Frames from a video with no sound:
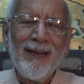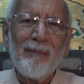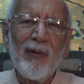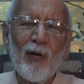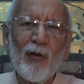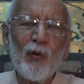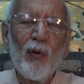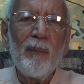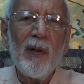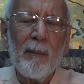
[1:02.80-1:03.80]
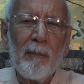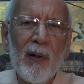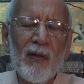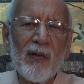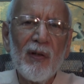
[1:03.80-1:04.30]
because you will be a
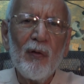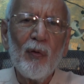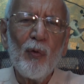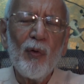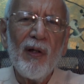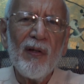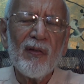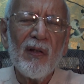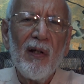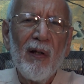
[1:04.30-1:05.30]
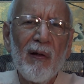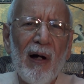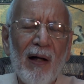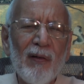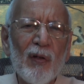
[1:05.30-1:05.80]
person who is,
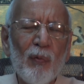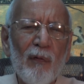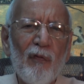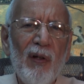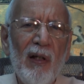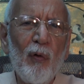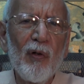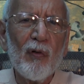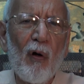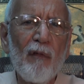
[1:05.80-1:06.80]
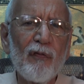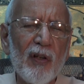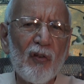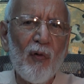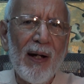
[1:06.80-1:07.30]
others will feel, who is off
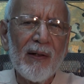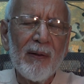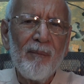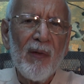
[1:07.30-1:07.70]
the track.